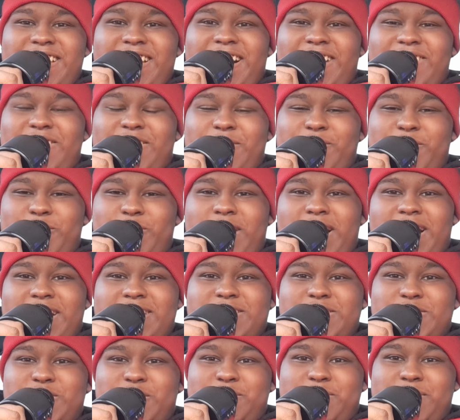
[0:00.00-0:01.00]
I love you
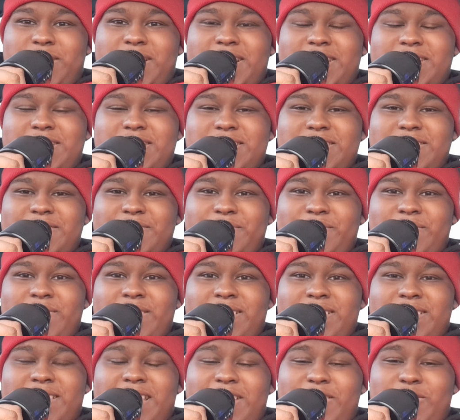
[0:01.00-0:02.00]
guys so much.
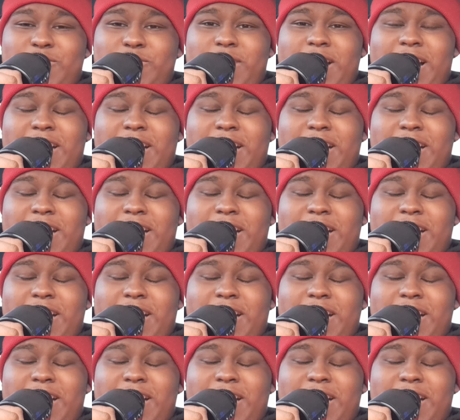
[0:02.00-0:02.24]
Thank you